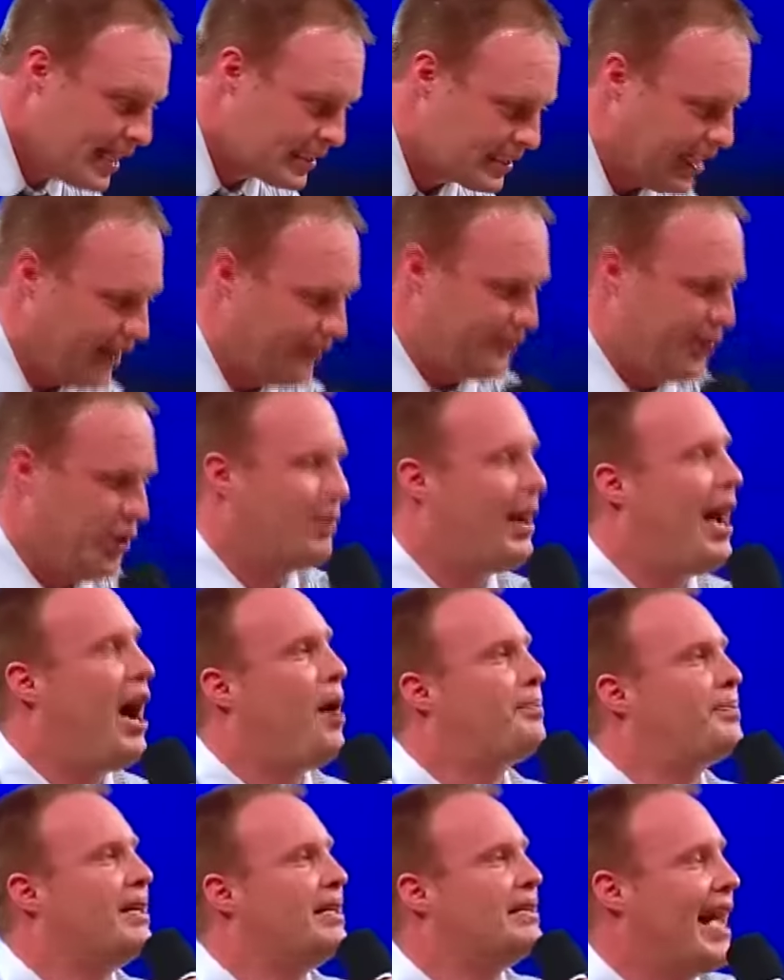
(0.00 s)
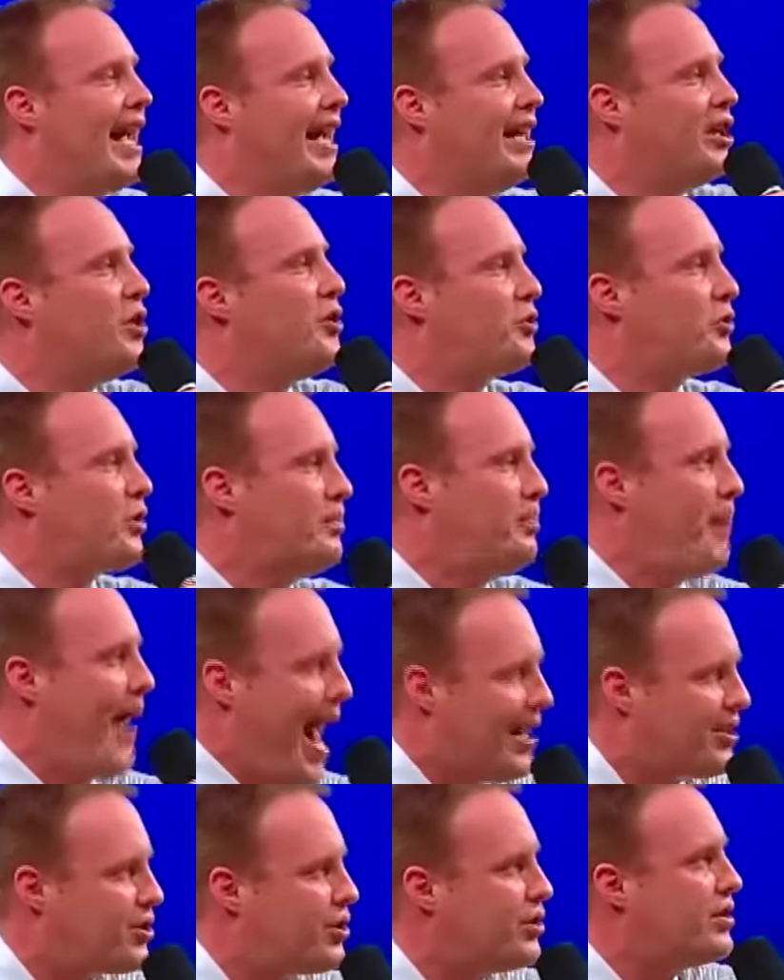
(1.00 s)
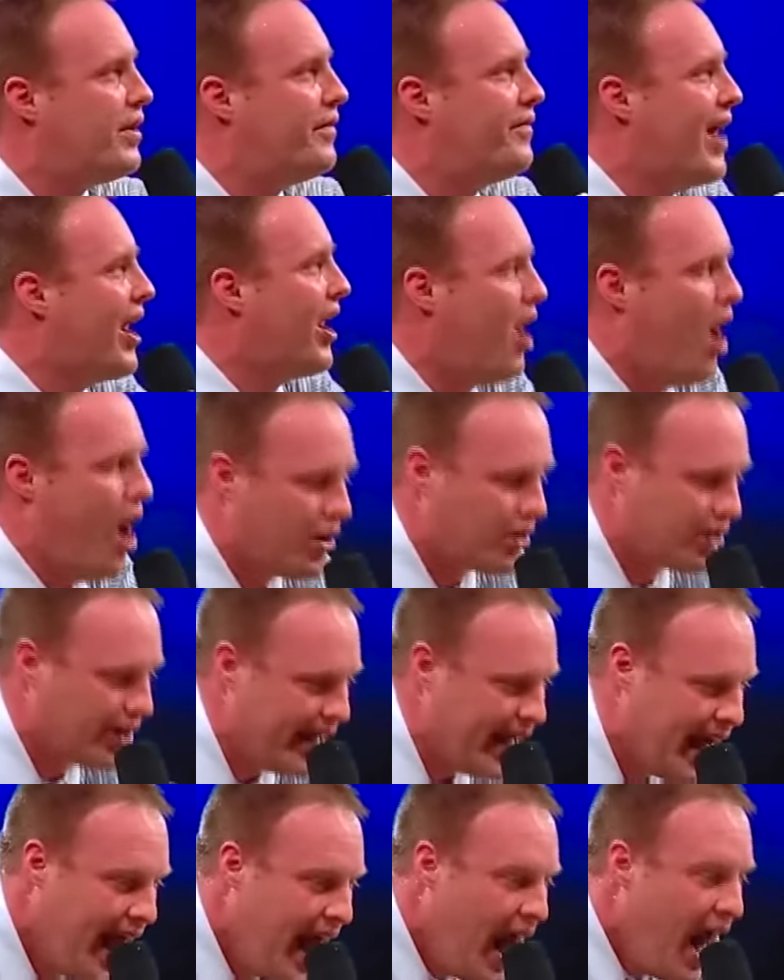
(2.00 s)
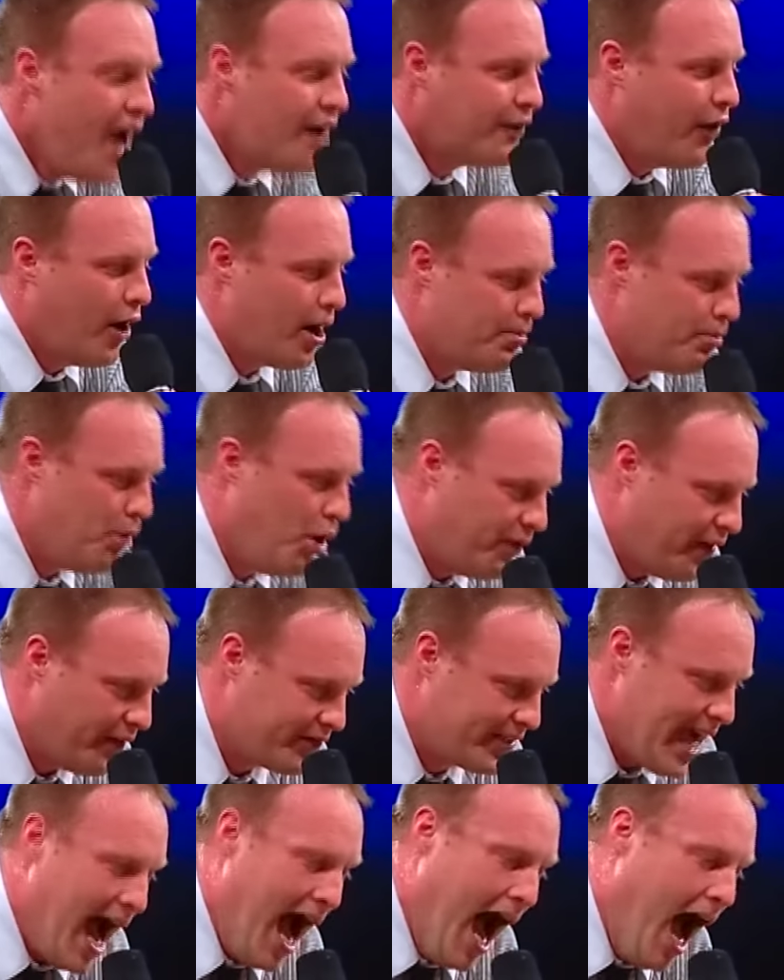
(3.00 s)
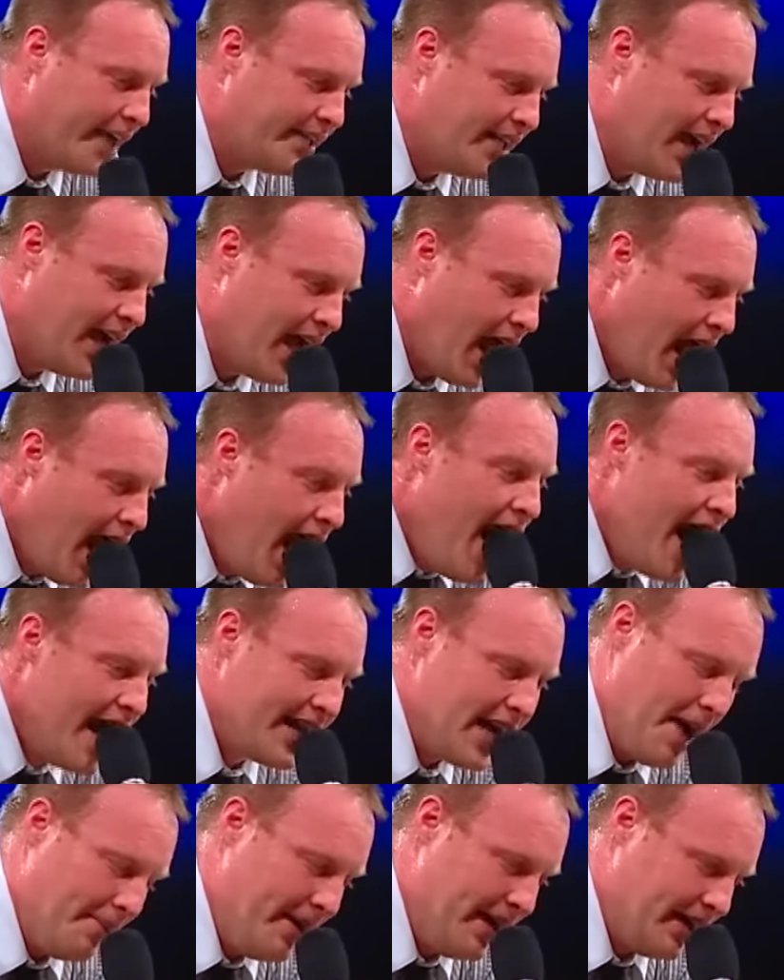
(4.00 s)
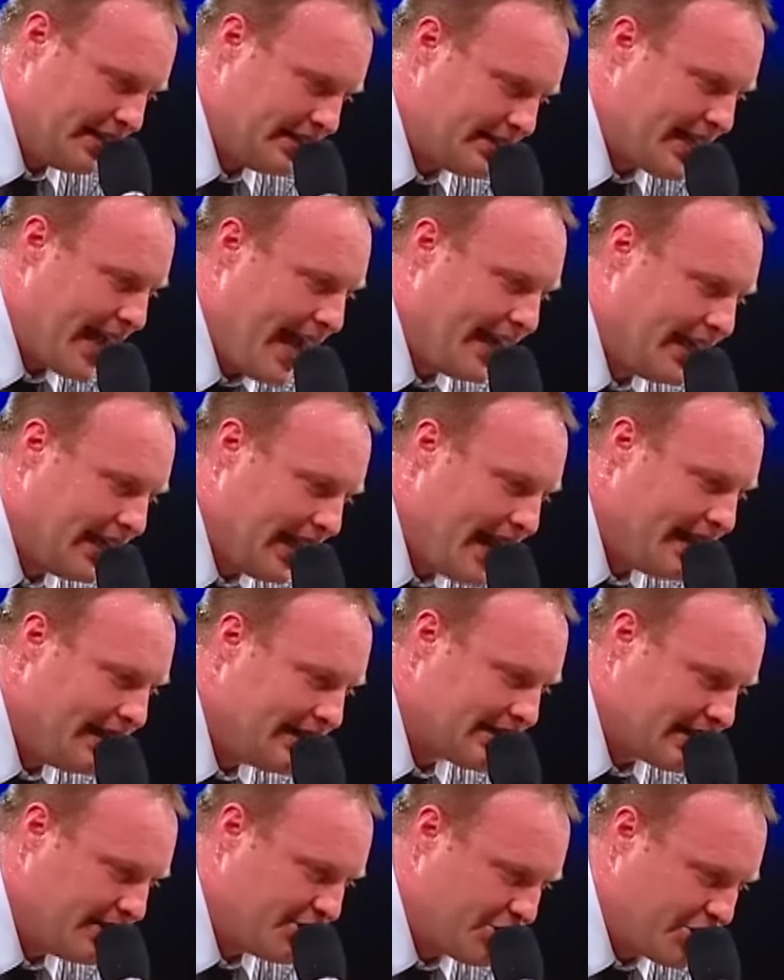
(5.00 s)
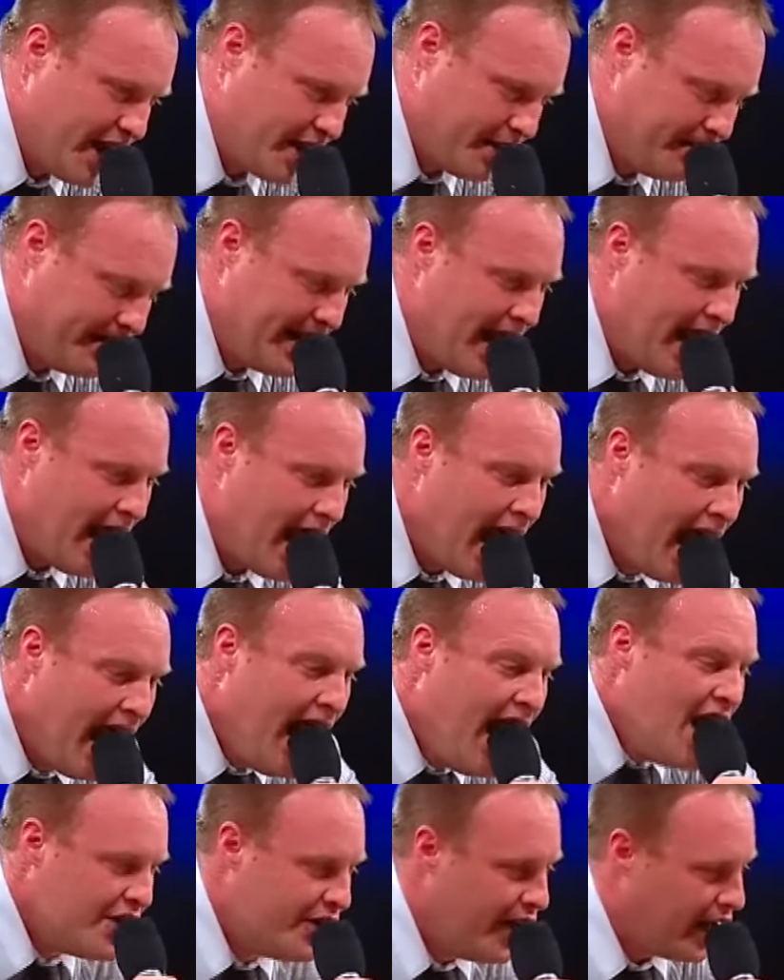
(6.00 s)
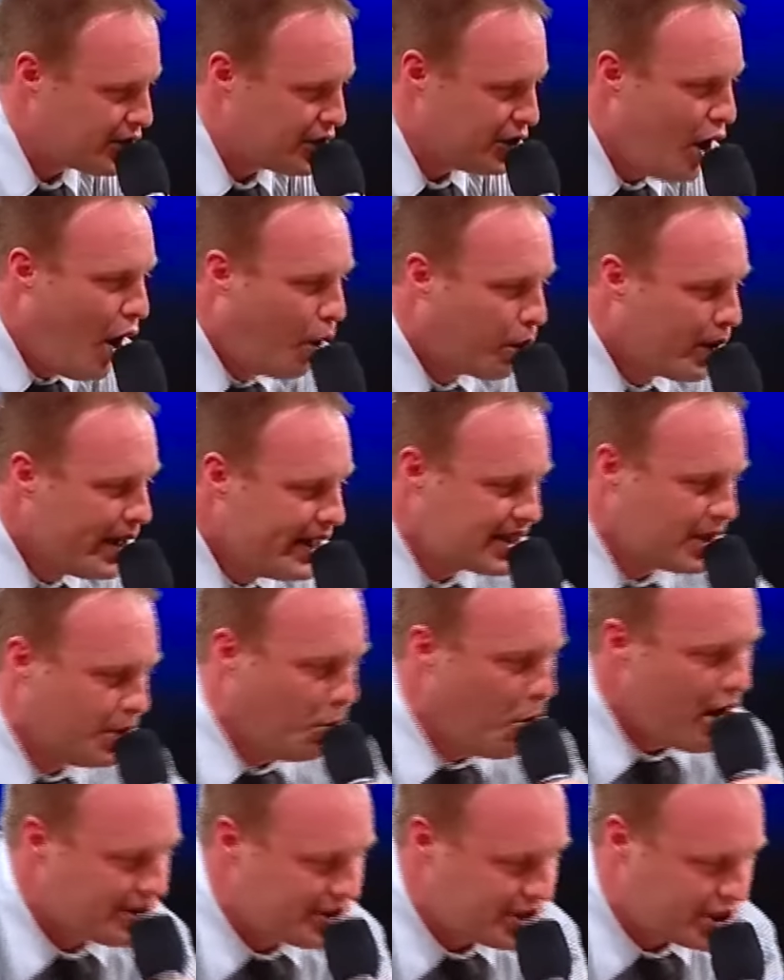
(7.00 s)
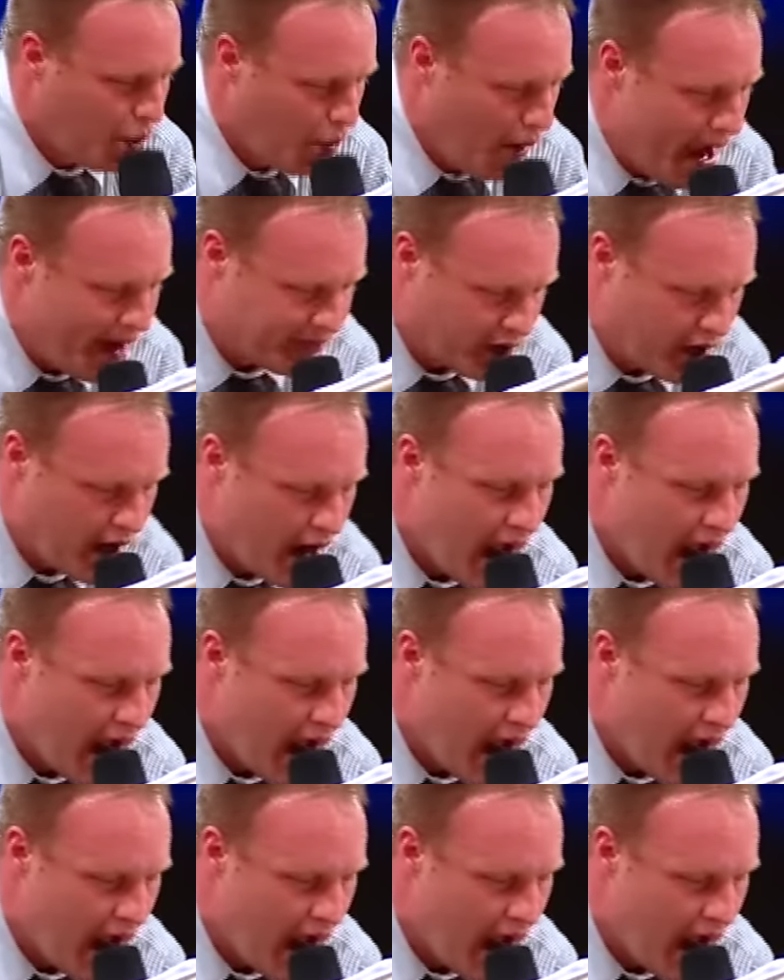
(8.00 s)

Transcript: see if you can help these eight Lutheran pastors. They're very hungry for a move of God. And I'm here to tell you, ladies and gentlemen, there's no reason whatsoever